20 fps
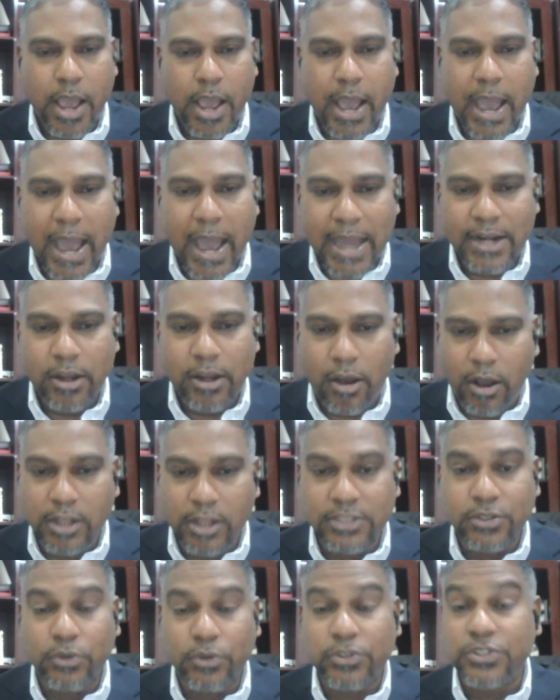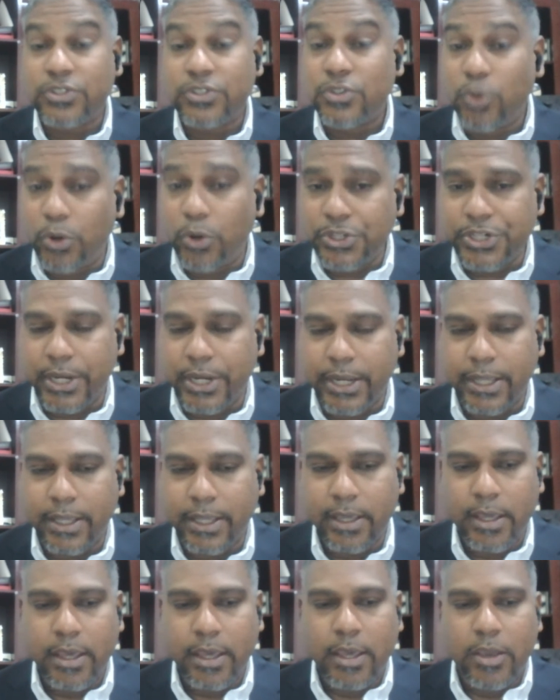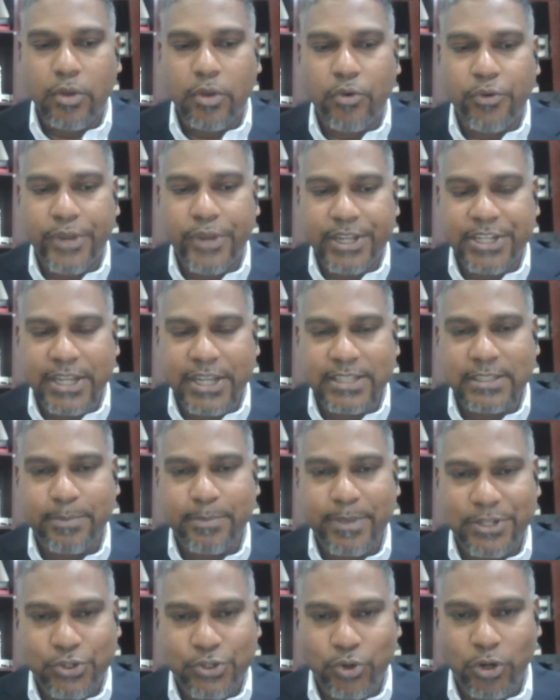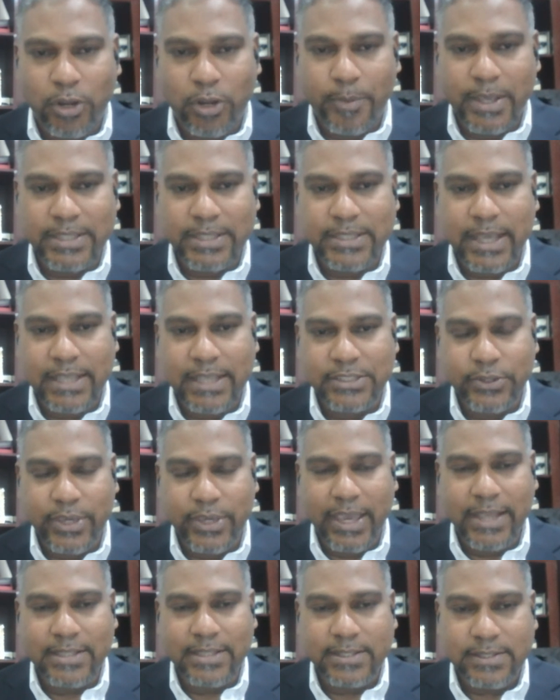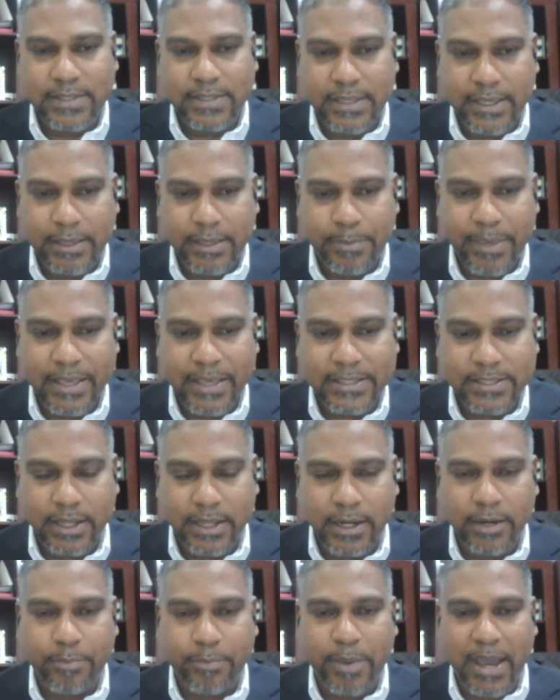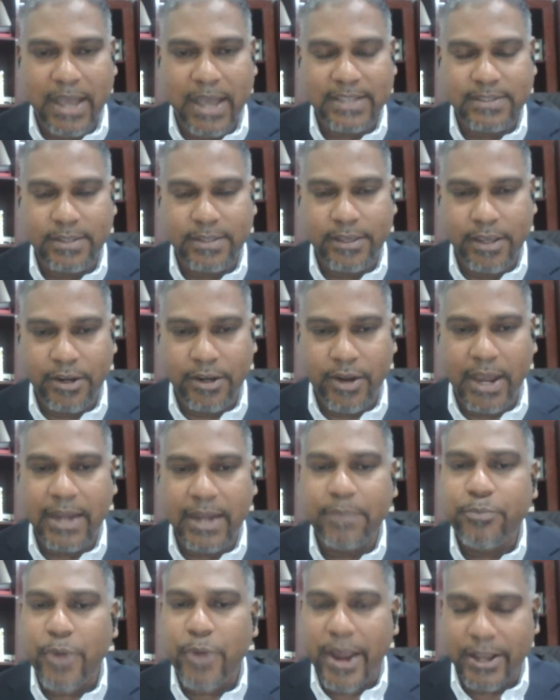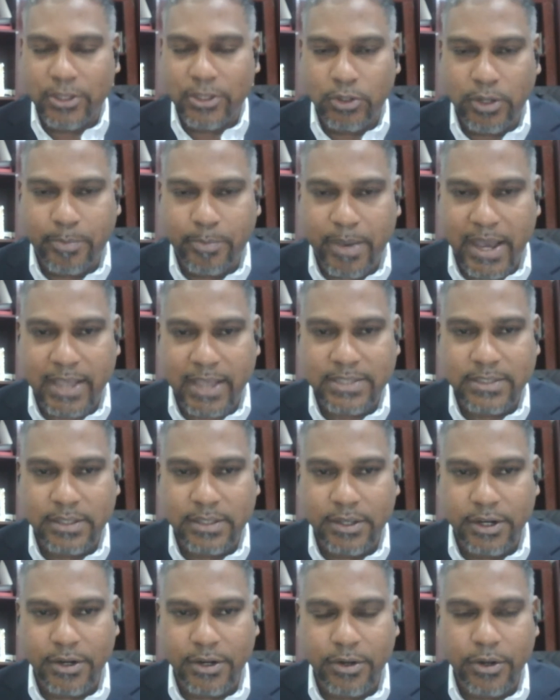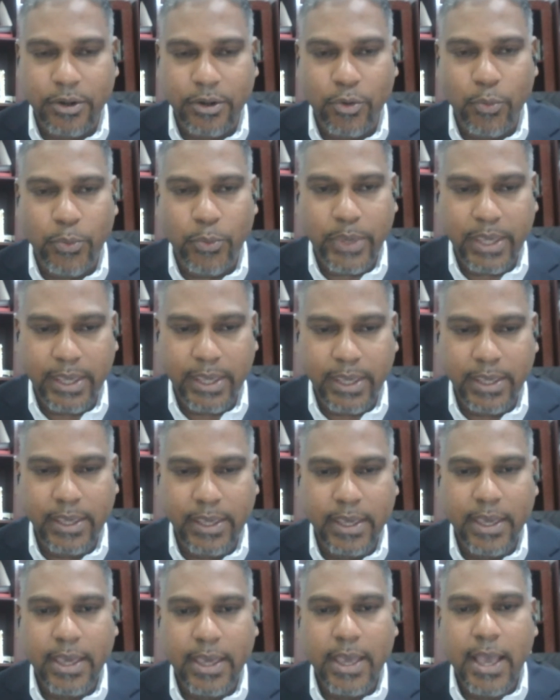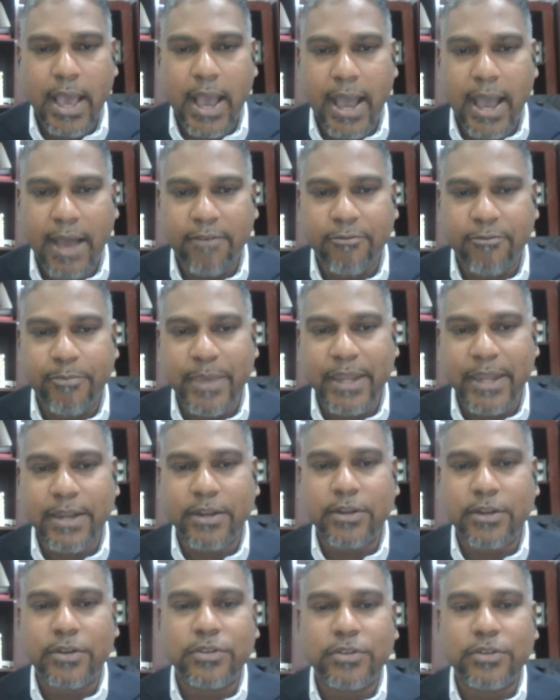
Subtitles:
and also socially. Regency Petroleum, as you can see, based on the past year and prior to the past year, we have been